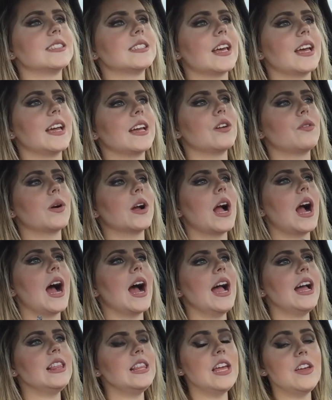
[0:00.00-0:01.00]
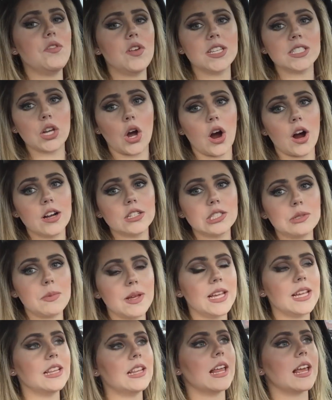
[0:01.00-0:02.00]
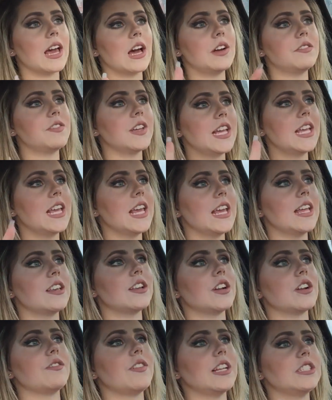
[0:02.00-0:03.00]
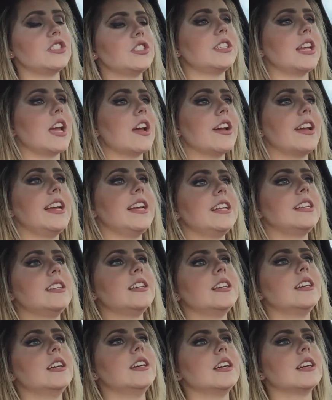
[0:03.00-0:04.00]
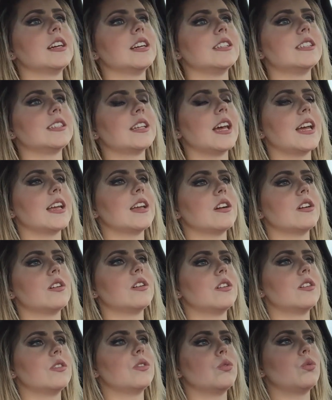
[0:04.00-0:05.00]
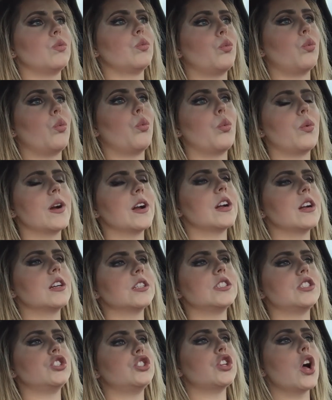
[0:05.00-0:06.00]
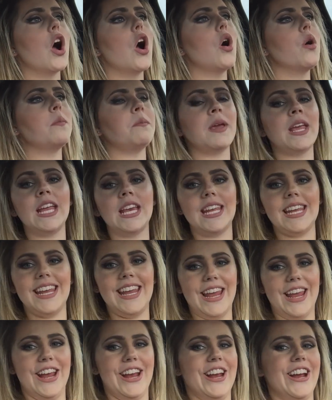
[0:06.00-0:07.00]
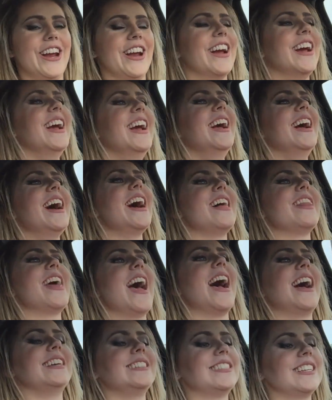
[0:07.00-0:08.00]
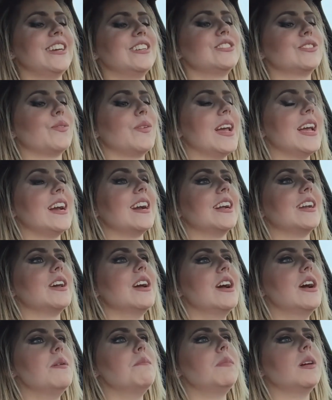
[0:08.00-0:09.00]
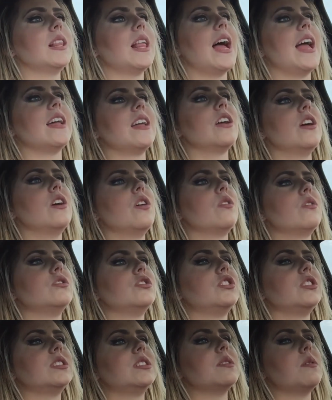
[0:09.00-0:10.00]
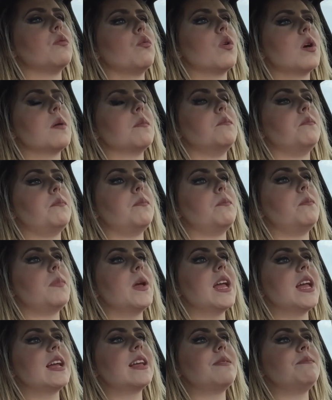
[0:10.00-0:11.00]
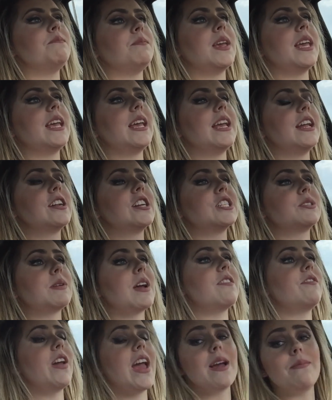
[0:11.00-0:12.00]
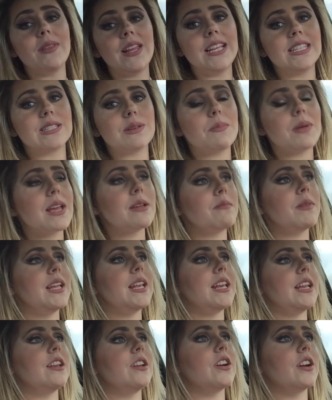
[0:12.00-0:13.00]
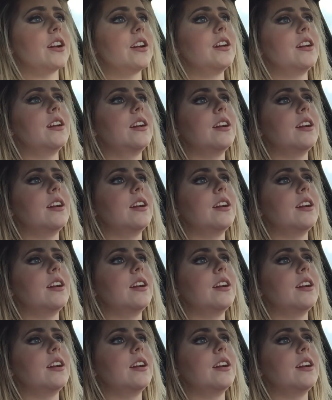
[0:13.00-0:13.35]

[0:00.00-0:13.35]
It's like, where I live, it's hard to be like a vegan or vegetarian, cause like, we're so meaty here. That sounds weird, but like, just, we're big meat eaters. My family is a big meat eater.